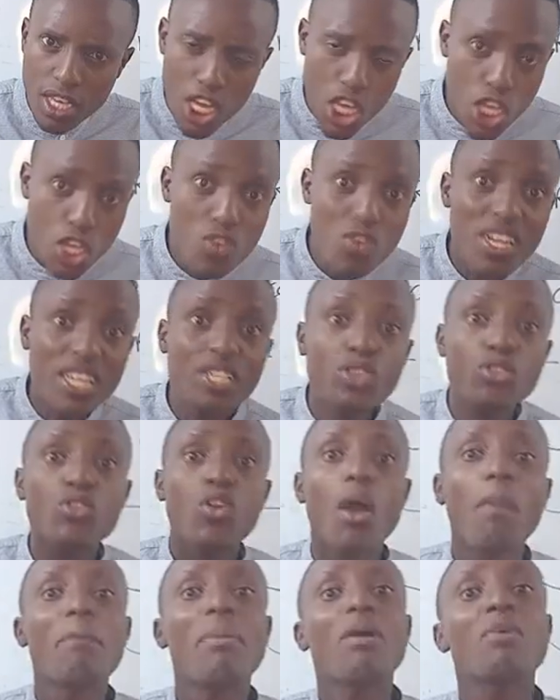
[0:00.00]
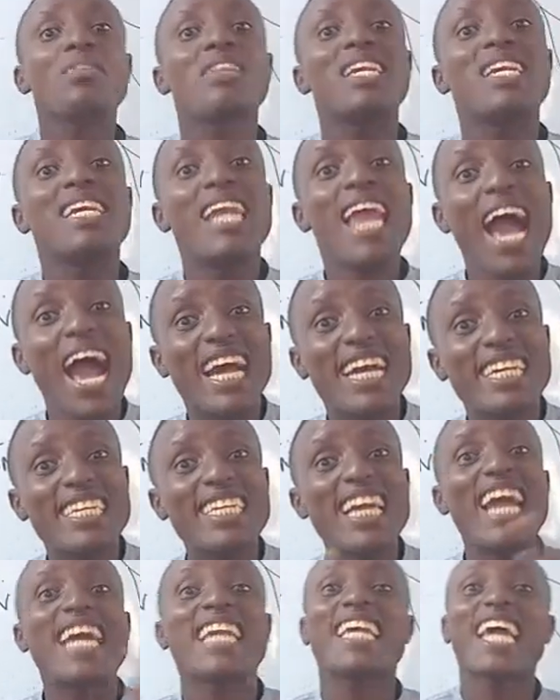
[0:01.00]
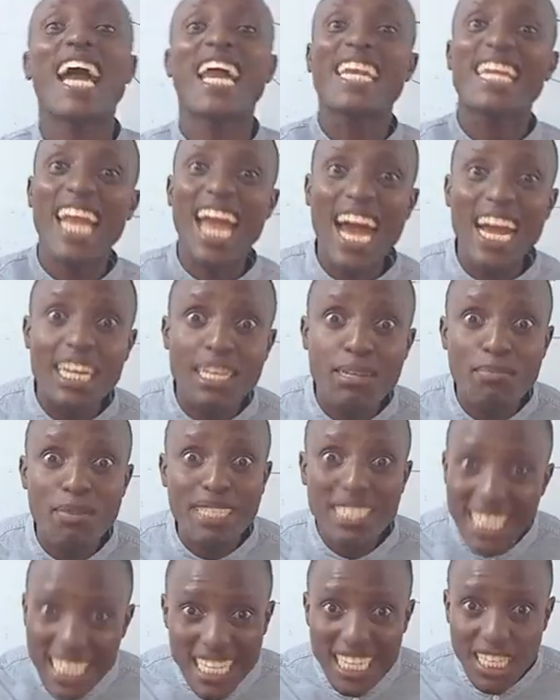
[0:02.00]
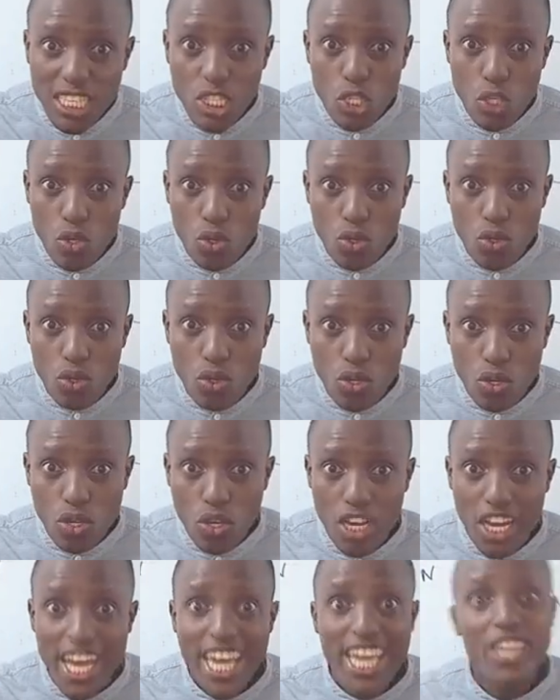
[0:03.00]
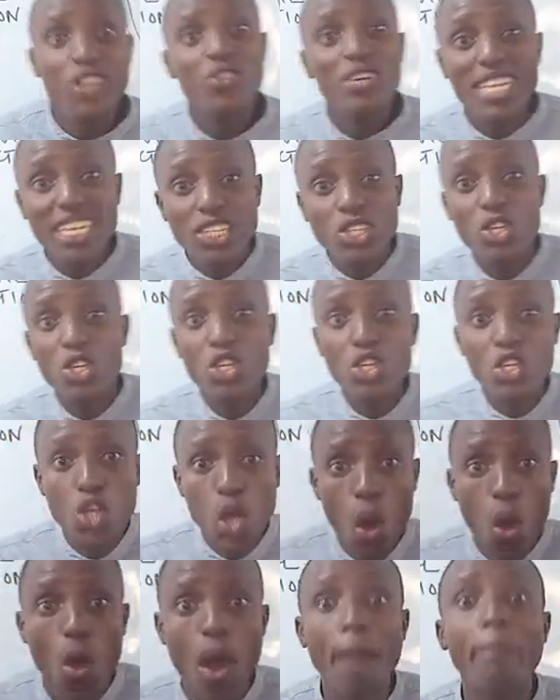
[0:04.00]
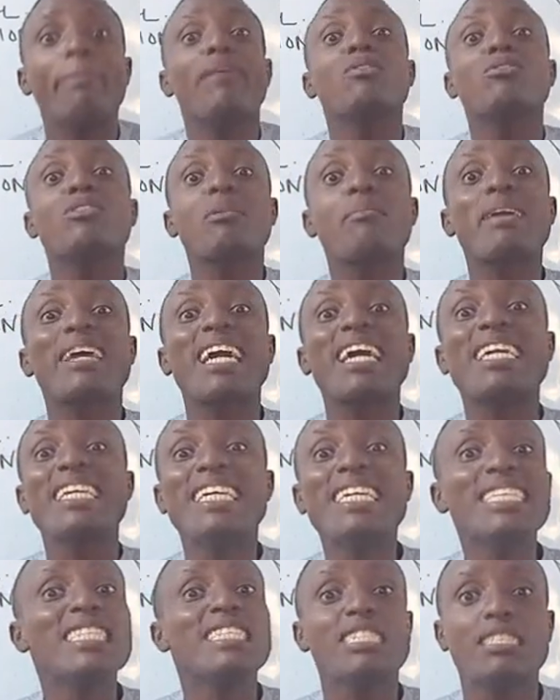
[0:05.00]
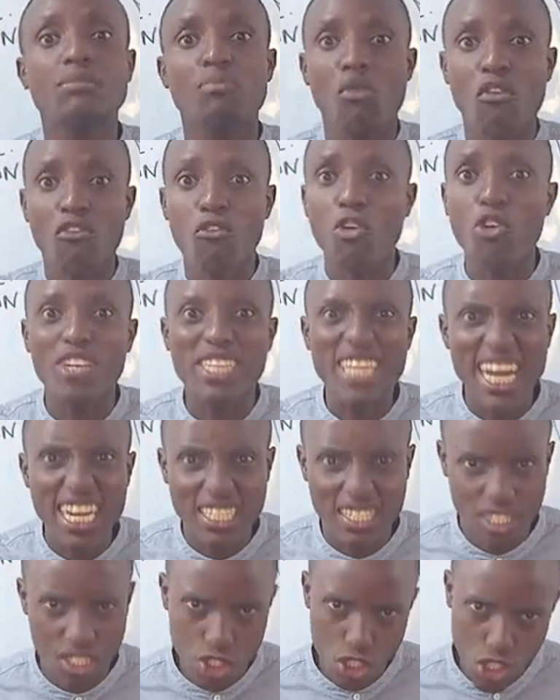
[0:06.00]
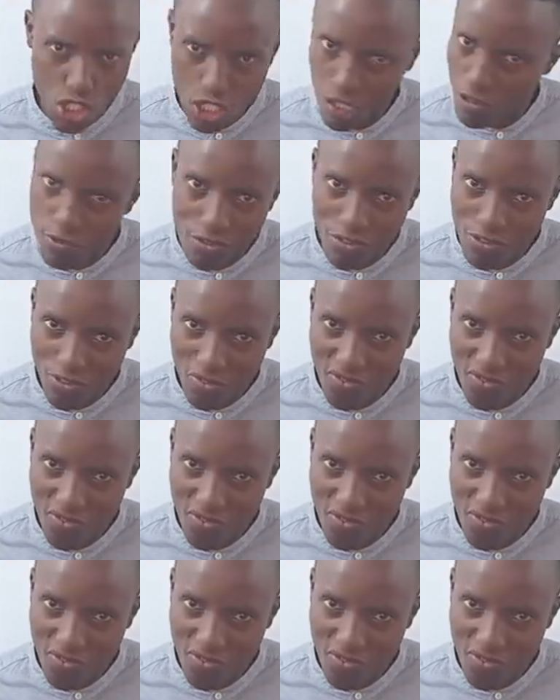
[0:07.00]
You need to know about the lagged and unlagged material. You need to know about the mechanism of conduction, Chief.